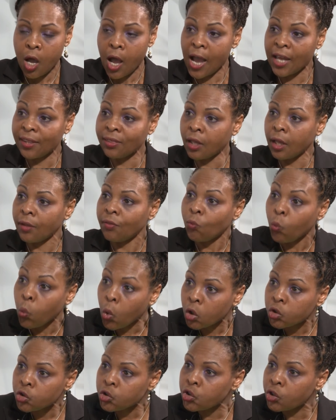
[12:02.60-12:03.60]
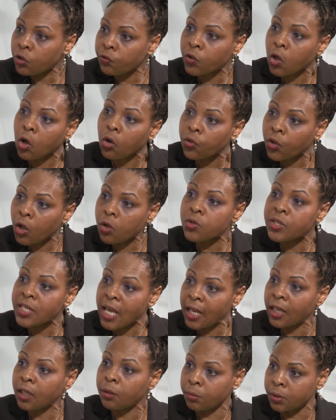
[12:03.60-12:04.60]
And once you've got those
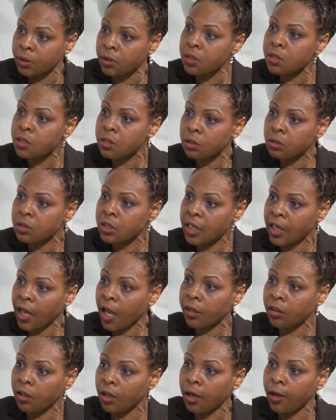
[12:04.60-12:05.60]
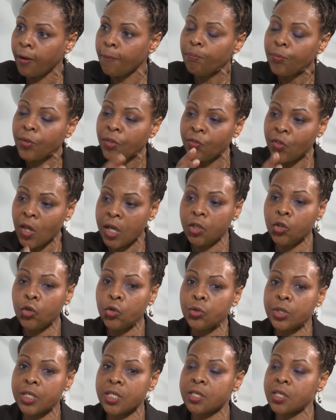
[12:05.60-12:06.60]
elements together, then
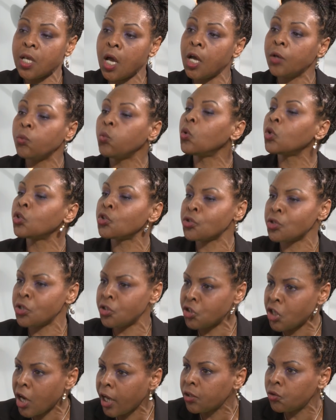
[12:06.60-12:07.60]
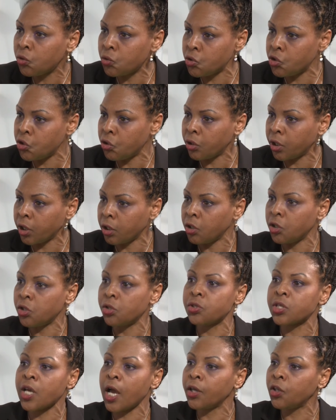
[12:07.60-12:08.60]
you decide what are the channels you're going to
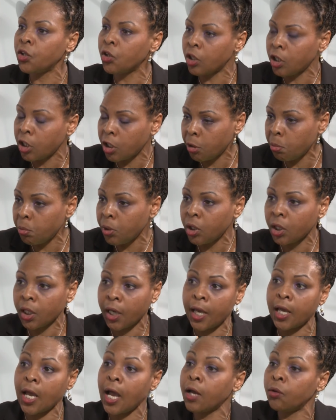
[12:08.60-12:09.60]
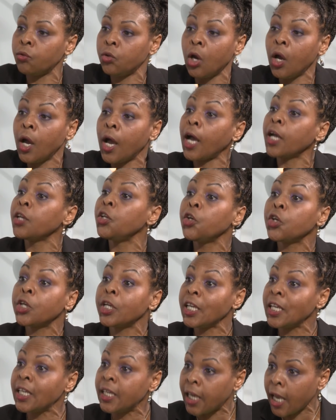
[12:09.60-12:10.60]
use, how you're going to communicate, how, how you're
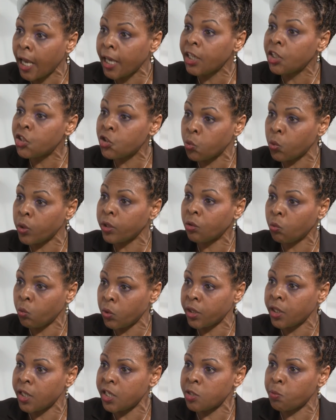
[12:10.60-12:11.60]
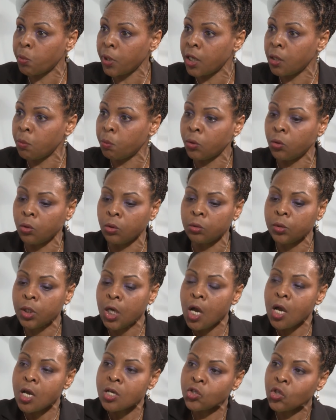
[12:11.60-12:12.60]
going to engage with, with these people.
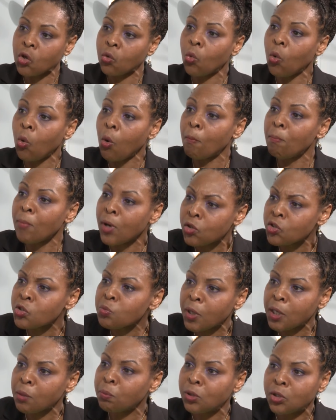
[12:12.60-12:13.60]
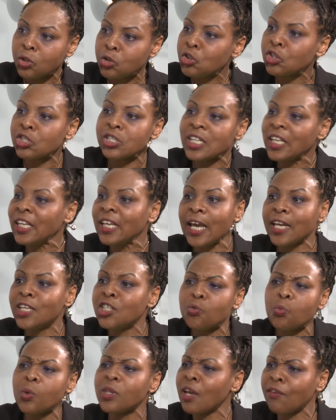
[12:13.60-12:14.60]
So most people are just
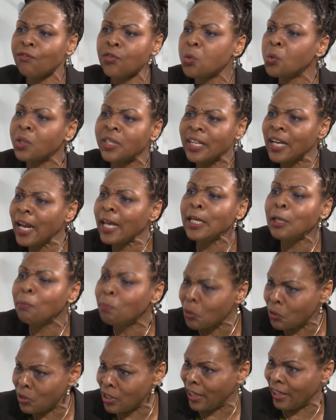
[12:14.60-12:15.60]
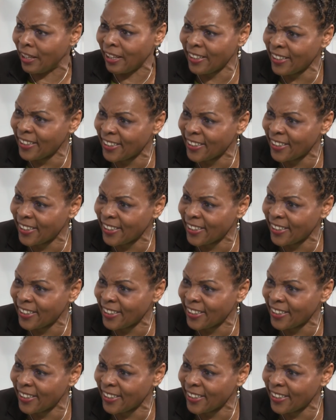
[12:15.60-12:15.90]
engaging with everyone and anybody.